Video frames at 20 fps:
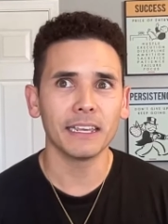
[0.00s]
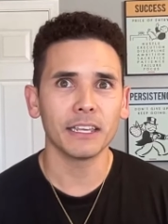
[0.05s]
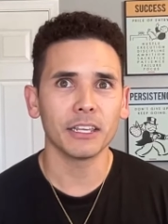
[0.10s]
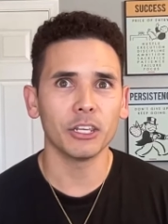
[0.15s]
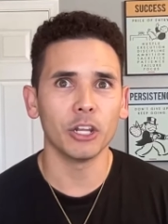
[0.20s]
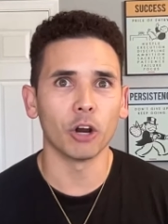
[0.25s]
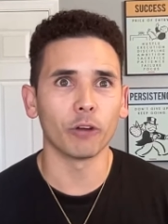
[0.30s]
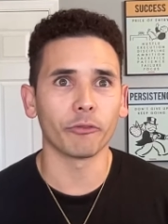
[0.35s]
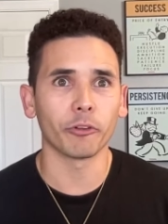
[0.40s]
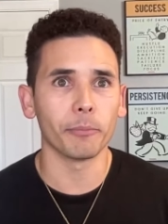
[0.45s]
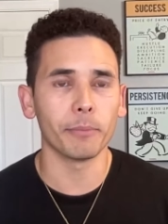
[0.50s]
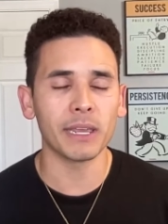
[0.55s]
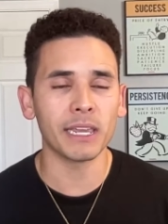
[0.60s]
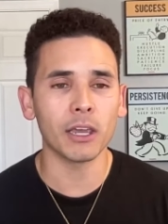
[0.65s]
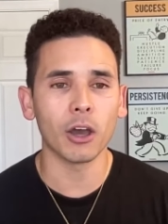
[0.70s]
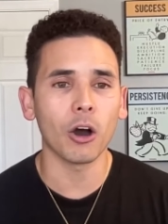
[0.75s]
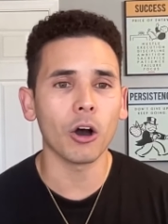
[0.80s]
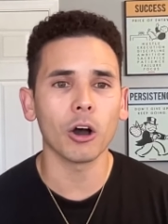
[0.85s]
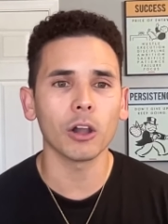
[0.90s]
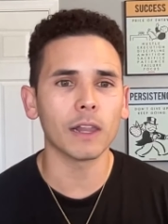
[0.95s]
you know, for me,
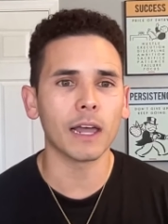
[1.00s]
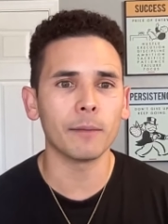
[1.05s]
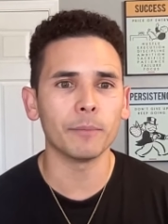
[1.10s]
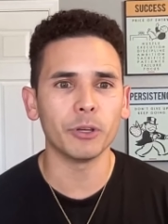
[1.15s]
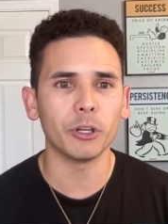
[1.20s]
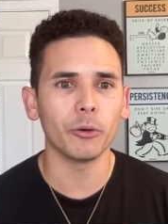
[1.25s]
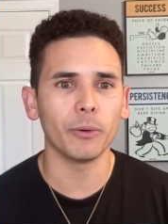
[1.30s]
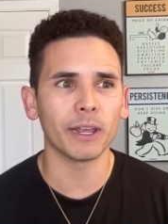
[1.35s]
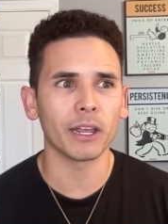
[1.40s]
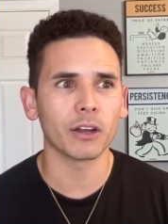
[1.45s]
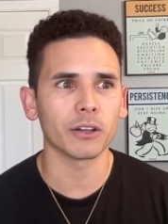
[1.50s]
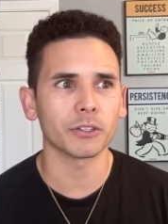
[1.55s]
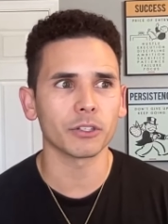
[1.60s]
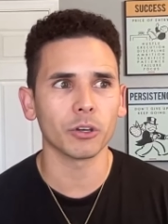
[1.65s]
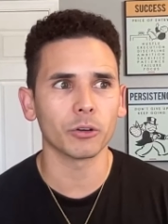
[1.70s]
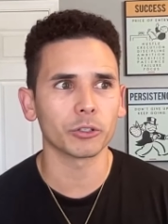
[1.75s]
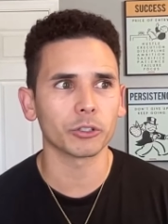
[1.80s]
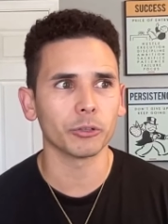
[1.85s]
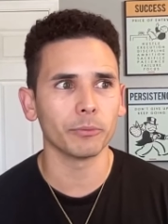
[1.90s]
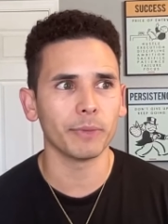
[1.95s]
all I'm doing on
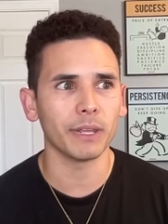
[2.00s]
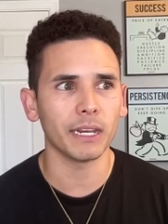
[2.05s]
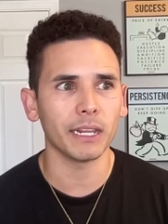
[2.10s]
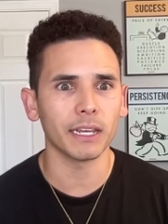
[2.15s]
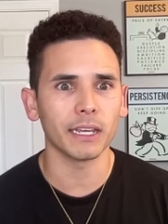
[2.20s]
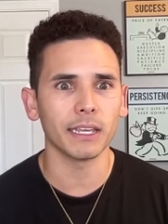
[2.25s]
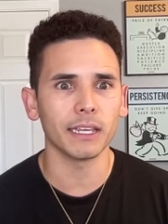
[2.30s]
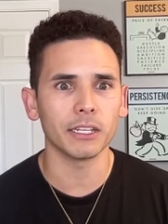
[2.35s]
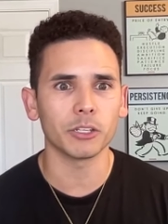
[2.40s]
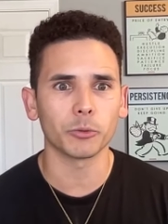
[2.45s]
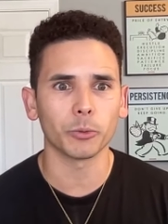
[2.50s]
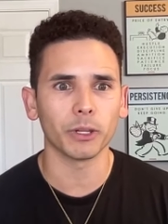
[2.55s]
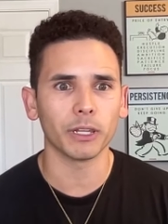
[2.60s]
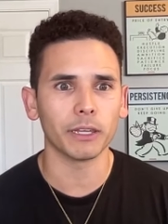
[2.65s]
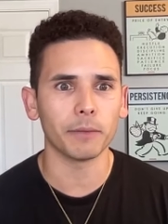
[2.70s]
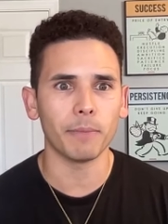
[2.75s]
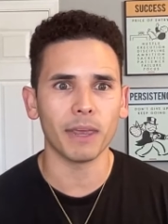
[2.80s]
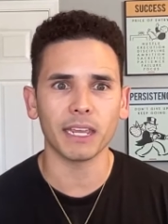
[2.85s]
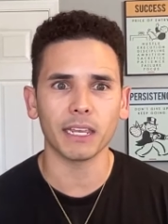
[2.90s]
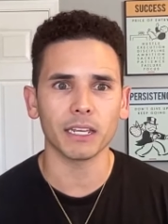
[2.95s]
social media is really
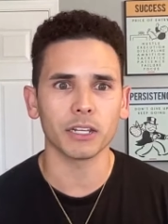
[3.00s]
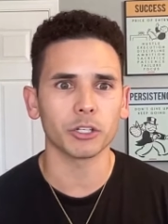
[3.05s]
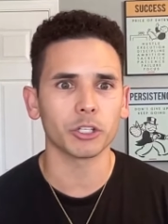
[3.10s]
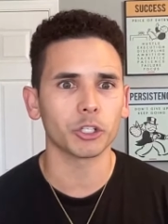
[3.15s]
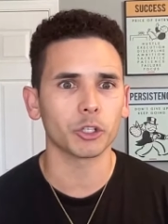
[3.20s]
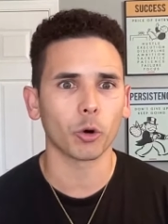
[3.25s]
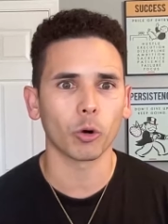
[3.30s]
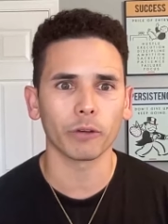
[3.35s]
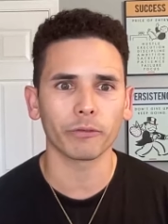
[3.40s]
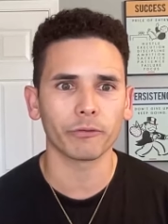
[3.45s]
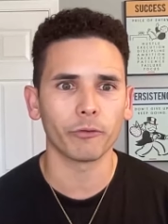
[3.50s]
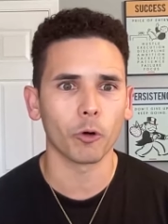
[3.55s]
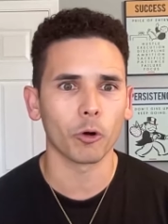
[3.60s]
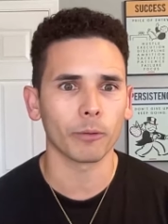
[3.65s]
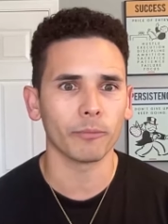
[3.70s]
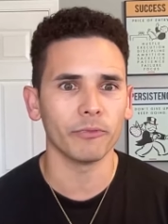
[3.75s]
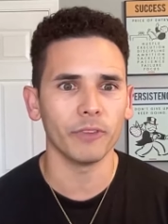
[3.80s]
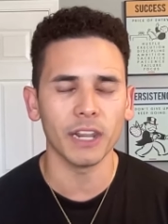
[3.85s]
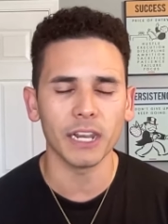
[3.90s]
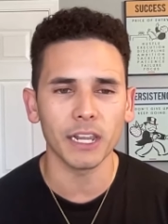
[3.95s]
making short
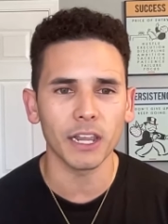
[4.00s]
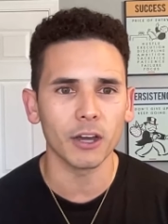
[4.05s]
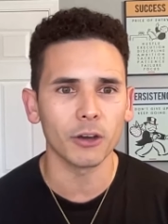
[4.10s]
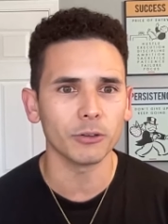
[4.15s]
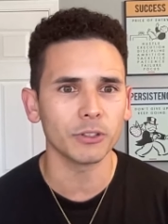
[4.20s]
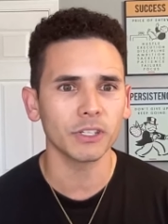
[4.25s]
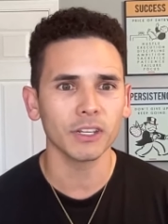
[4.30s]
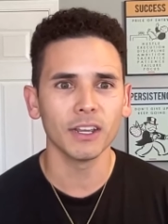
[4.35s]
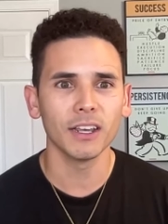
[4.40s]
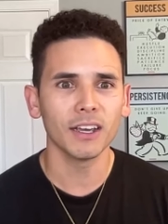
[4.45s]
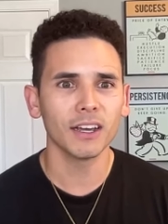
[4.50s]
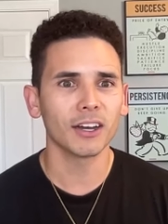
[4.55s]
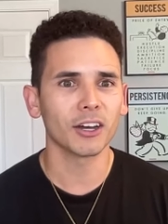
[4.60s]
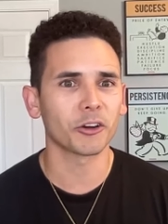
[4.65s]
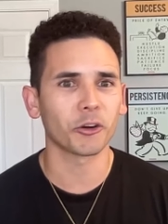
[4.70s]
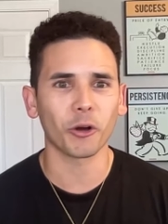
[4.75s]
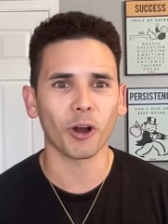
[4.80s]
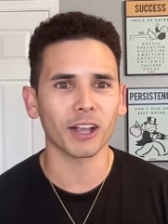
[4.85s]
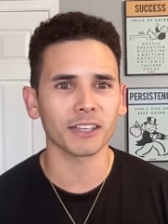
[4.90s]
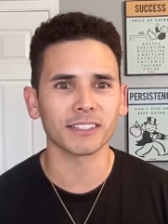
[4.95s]
form videos
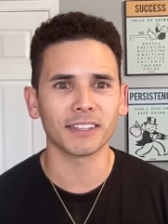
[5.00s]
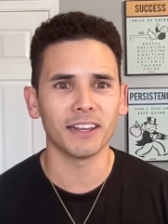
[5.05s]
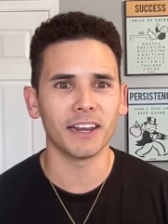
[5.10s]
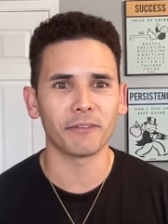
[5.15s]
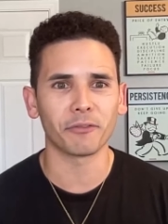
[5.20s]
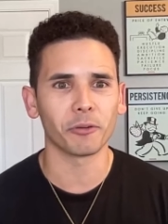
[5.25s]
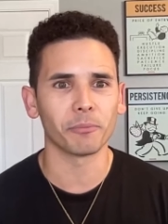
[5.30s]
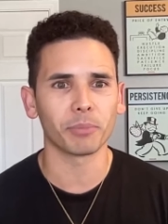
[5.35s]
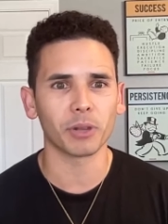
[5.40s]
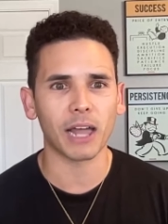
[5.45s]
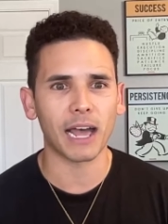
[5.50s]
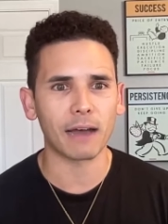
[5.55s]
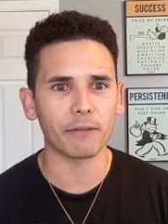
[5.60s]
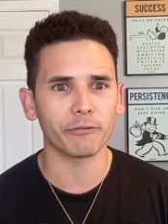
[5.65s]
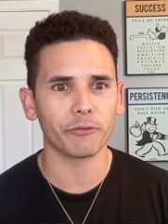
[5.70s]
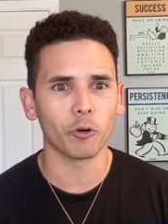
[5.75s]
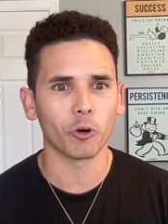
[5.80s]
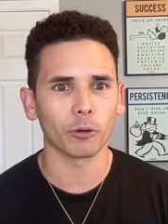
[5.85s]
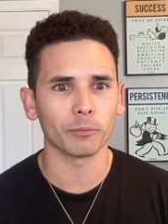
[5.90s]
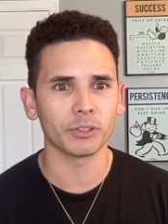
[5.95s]
across the different
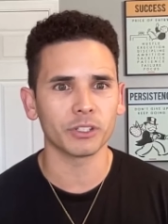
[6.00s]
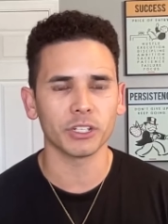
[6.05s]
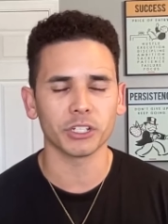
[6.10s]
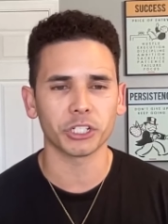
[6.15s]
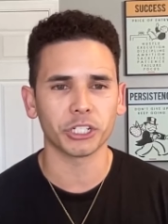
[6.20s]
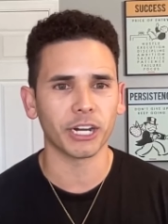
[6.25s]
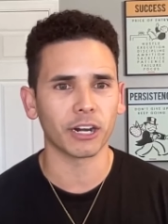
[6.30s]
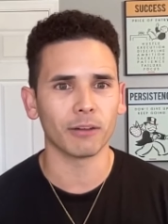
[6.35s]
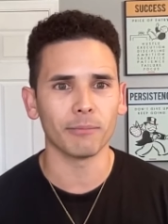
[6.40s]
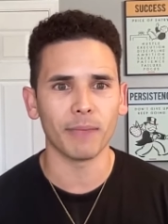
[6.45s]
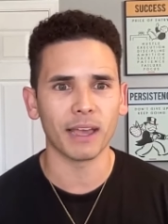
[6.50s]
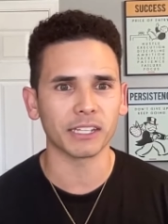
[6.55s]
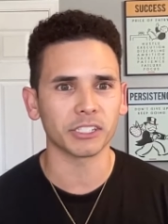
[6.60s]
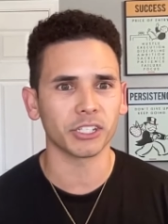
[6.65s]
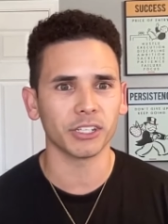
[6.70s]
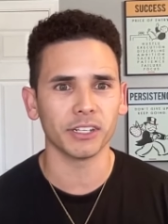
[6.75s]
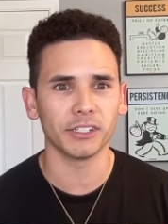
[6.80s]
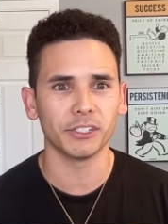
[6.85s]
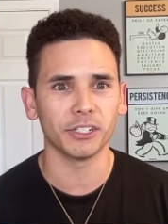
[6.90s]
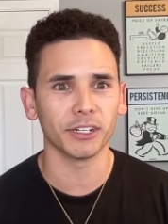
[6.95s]
platforms to share a
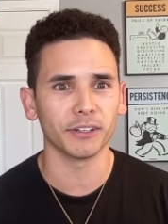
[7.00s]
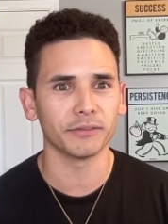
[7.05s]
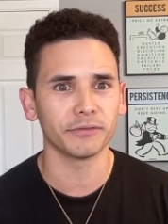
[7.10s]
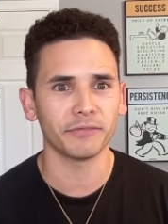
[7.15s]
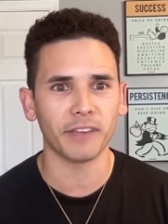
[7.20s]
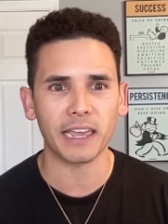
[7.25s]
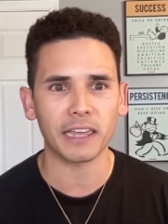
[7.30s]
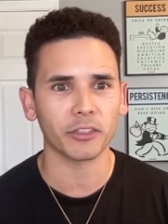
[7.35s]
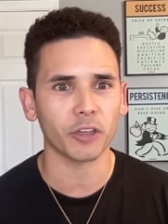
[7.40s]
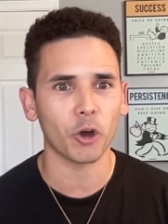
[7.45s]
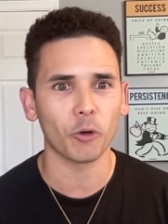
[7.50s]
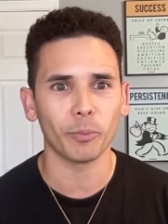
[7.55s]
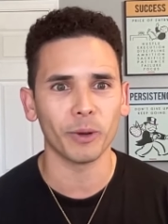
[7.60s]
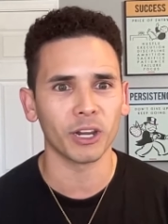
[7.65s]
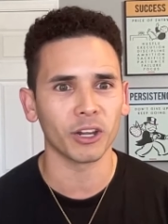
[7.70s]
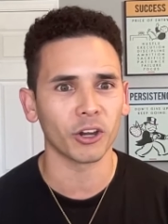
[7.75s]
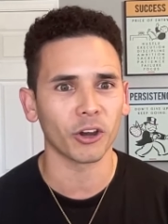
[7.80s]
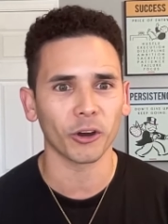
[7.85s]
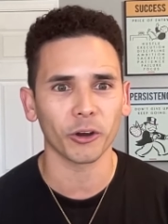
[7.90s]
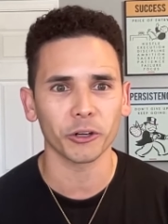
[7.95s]
message of faith, hope, and
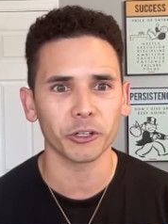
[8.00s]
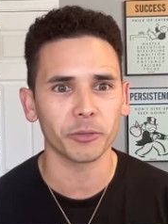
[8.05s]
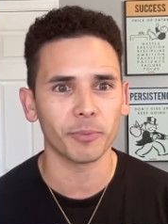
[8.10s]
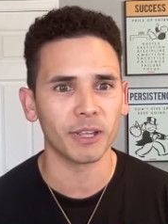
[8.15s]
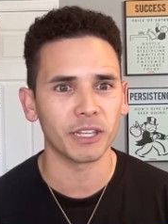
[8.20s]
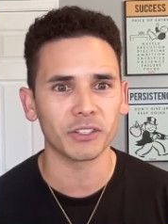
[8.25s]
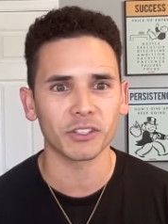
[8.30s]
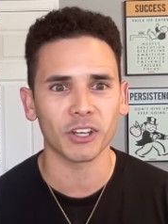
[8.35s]
encouragement.